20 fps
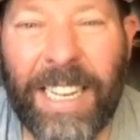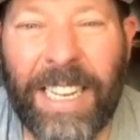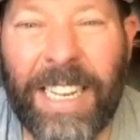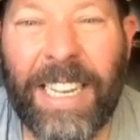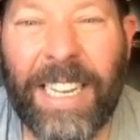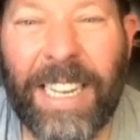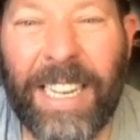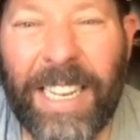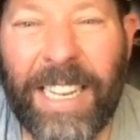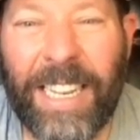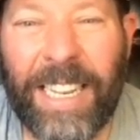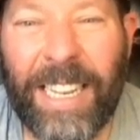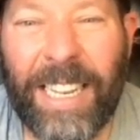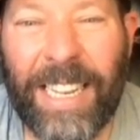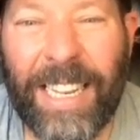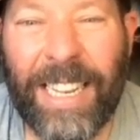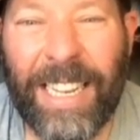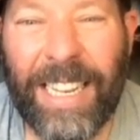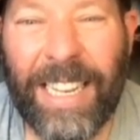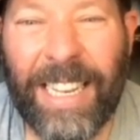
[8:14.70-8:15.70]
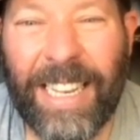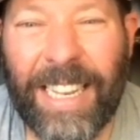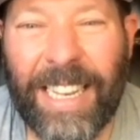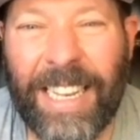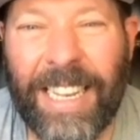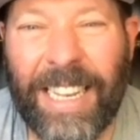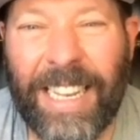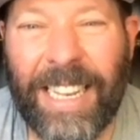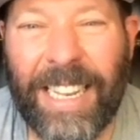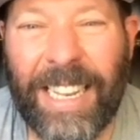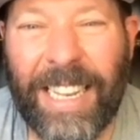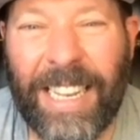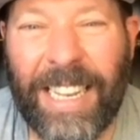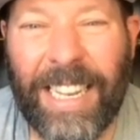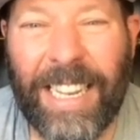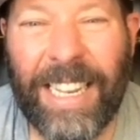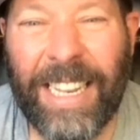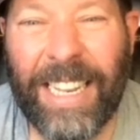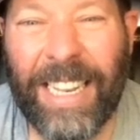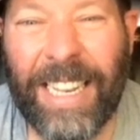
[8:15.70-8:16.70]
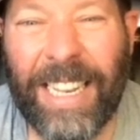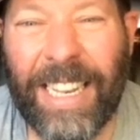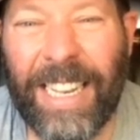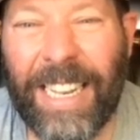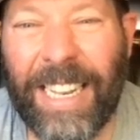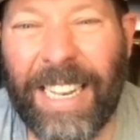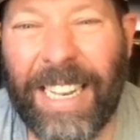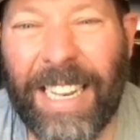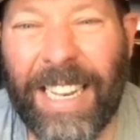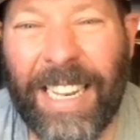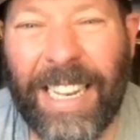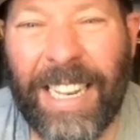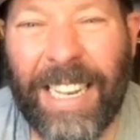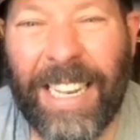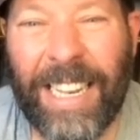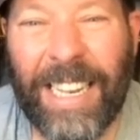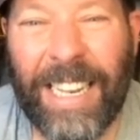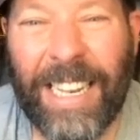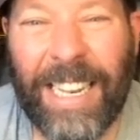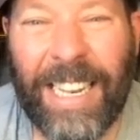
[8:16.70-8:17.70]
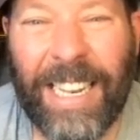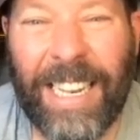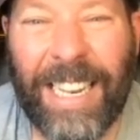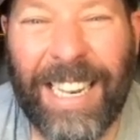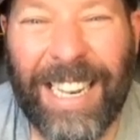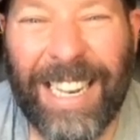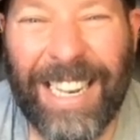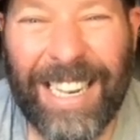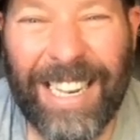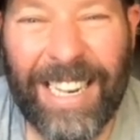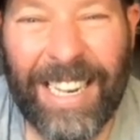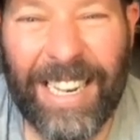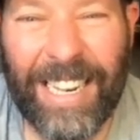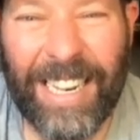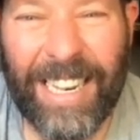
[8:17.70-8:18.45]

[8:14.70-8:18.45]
The person shown says nothing.